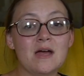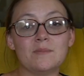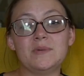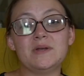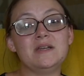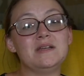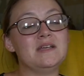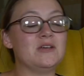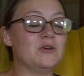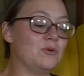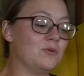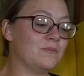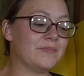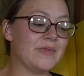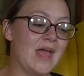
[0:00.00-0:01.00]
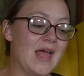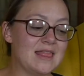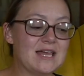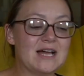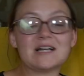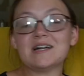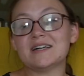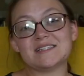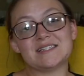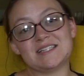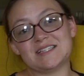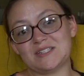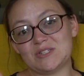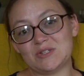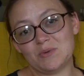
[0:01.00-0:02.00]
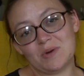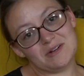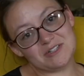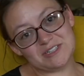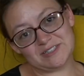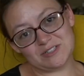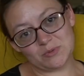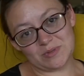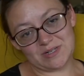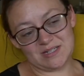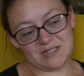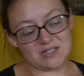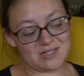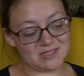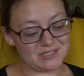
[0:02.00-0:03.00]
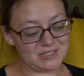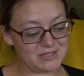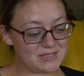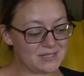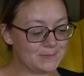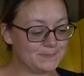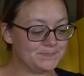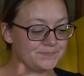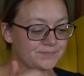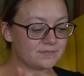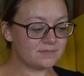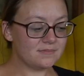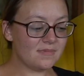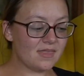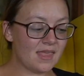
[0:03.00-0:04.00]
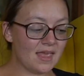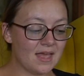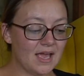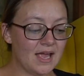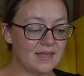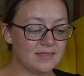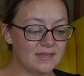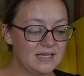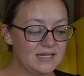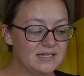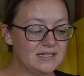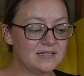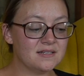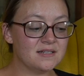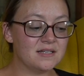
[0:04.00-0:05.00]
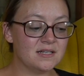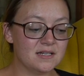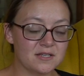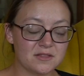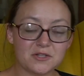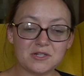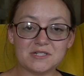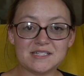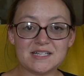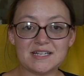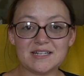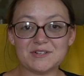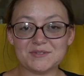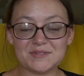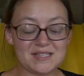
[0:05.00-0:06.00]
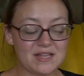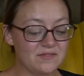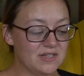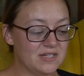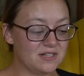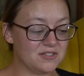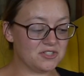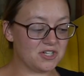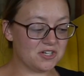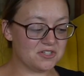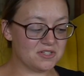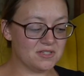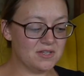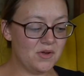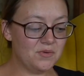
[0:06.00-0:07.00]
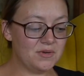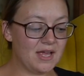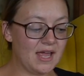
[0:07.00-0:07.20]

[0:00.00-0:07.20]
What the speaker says: But anywho, that cost us $220 and then $1,307 on Josh's loan.